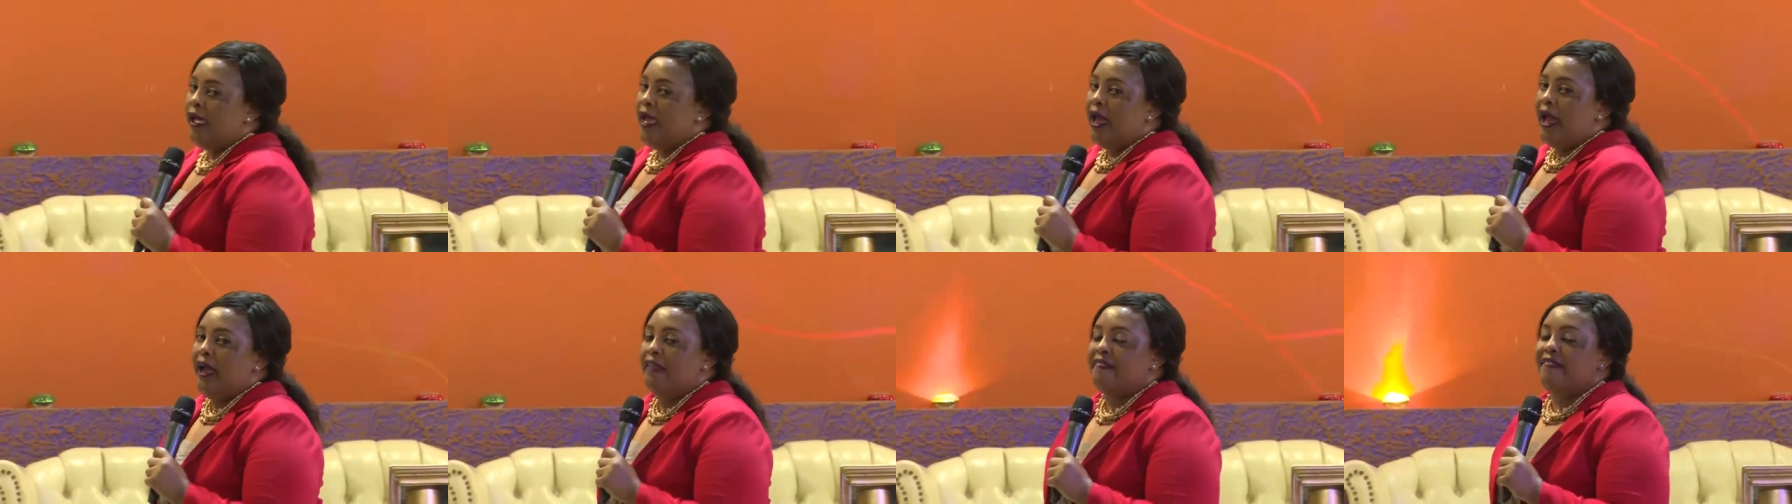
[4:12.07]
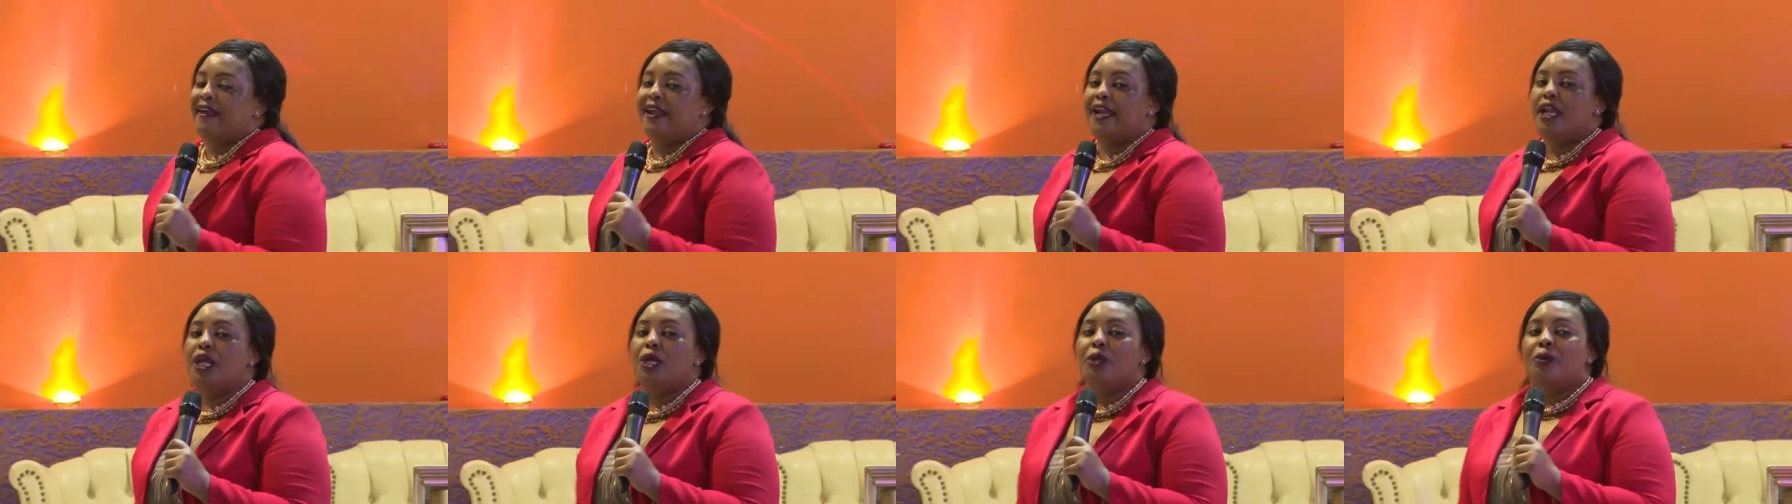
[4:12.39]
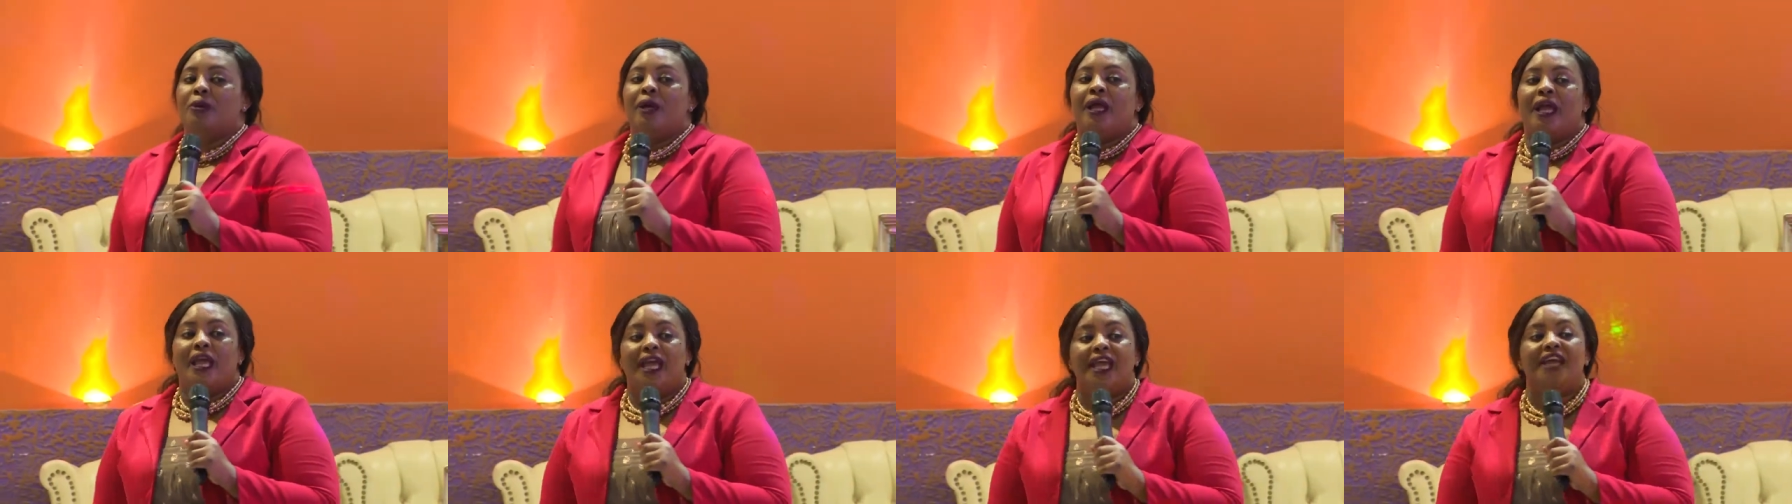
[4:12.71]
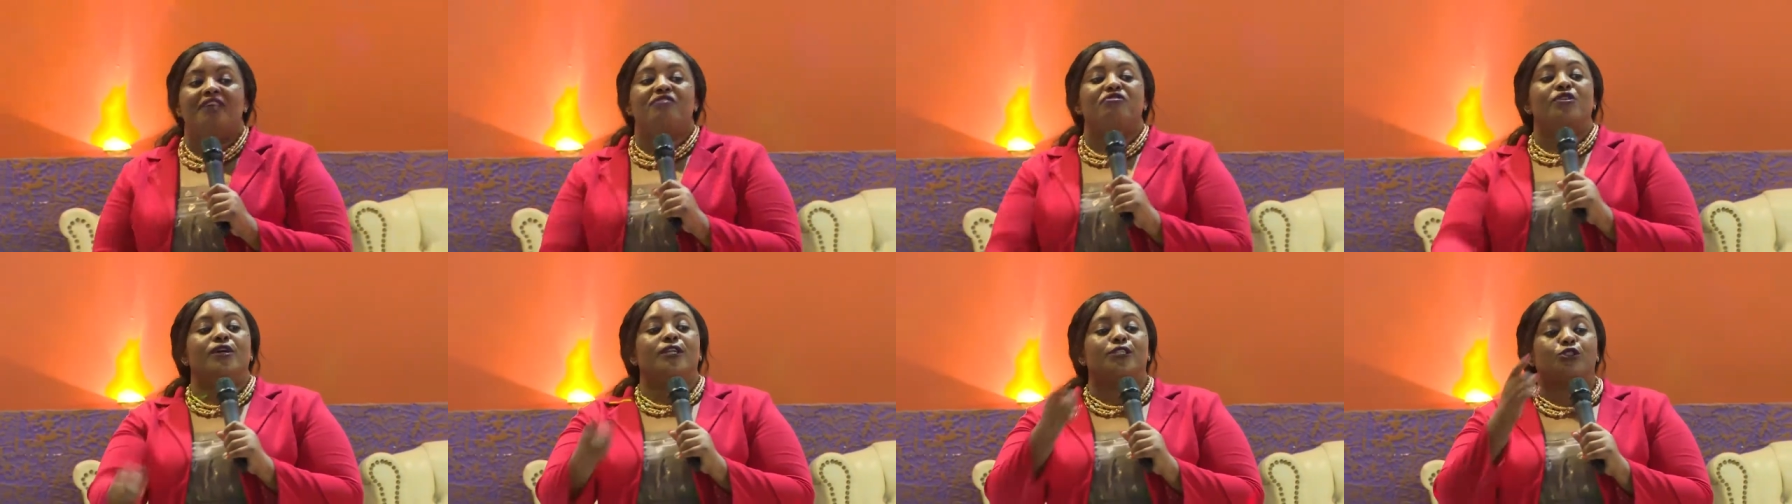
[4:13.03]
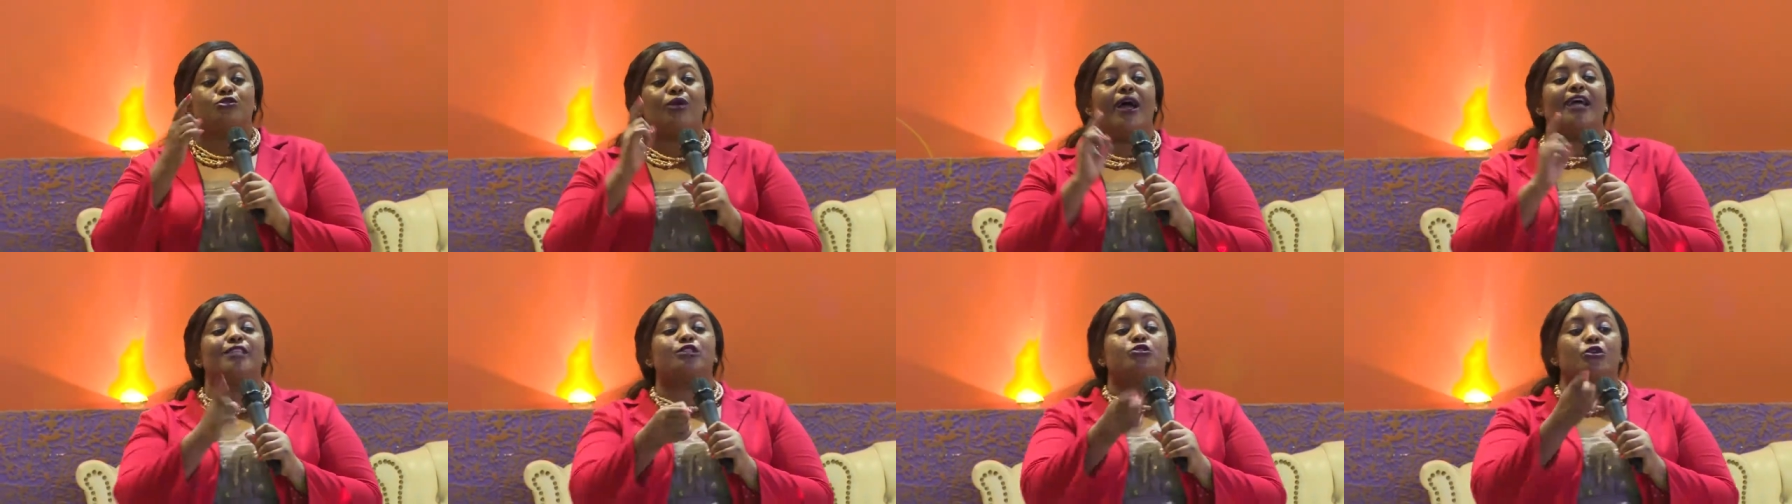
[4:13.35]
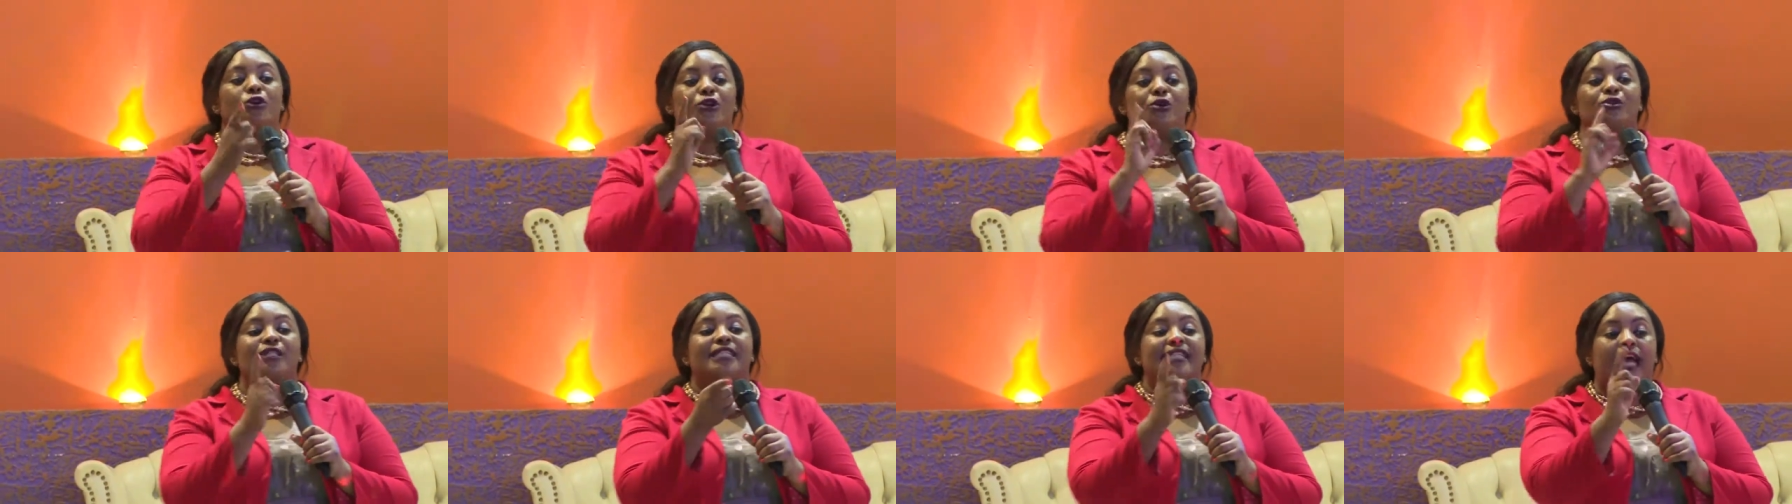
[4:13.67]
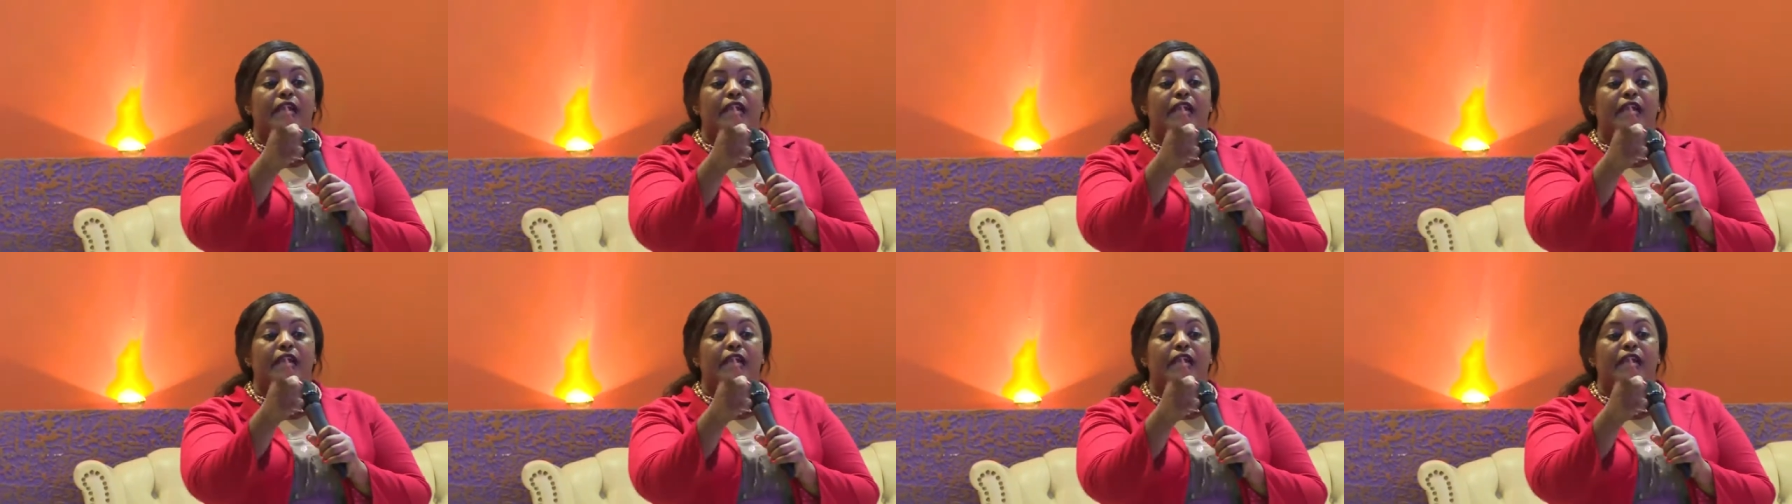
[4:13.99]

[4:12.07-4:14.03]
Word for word: And they knew, if we try to use